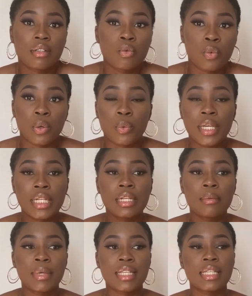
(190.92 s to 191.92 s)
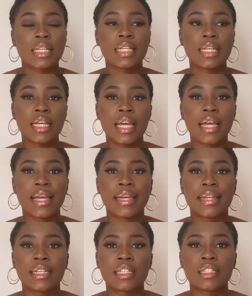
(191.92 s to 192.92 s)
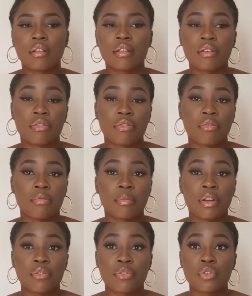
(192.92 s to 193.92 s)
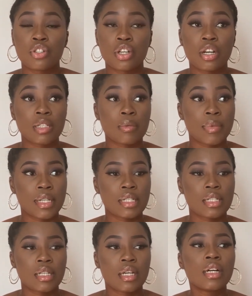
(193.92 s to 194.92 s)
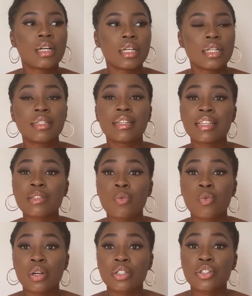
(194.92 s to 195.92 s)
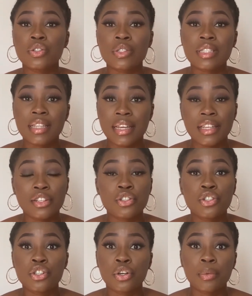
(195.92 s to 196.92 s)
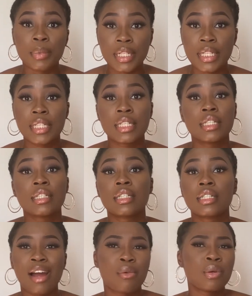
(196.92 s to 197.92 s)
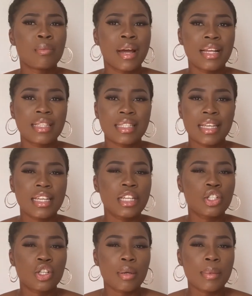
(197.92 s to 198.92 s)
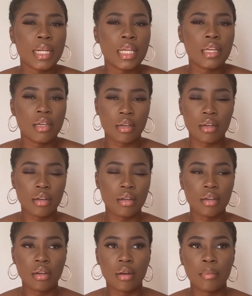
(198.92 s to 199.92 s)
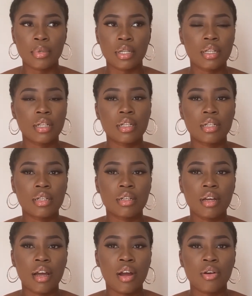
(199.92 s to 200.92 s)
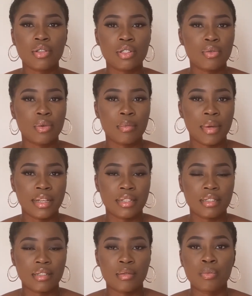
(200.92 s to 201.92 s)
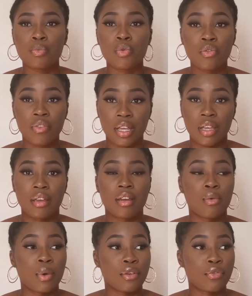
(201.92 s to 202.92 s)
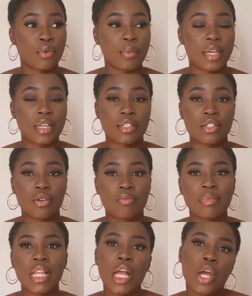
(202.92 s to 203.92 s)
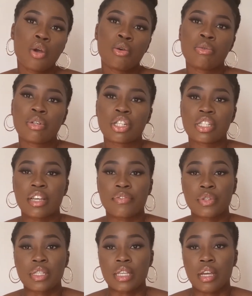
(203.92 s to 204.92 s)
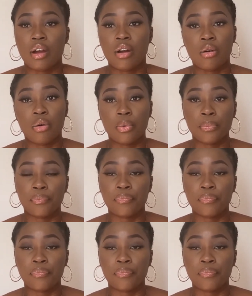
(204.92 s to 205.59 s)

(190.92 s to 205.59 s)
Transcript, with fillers: win-win basically. And if my future husband doesn't want to stay in Germany, I wouldn't mind staying in Germany, but I also wouldn't mind moving away from here. So we will just have to see how